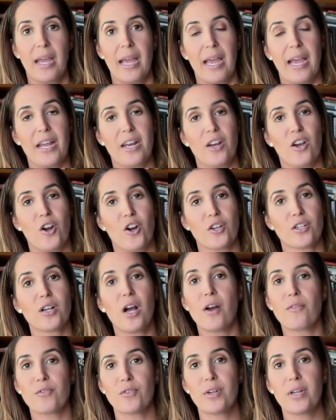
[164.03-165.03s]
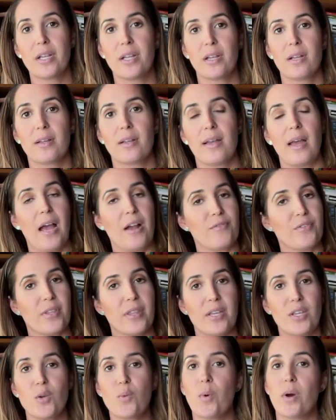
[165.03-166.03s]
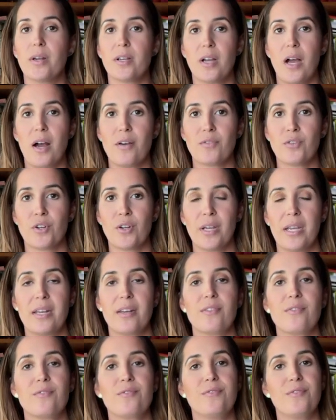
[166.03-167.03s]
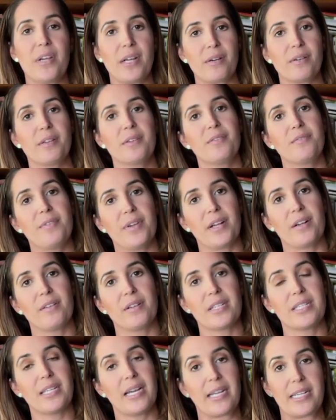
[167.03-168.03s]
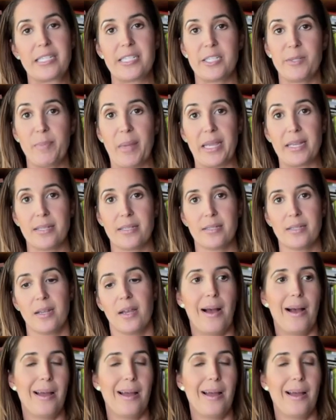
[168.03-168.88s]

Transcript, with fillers: and are covering everything you want to cover in a very, very tight space.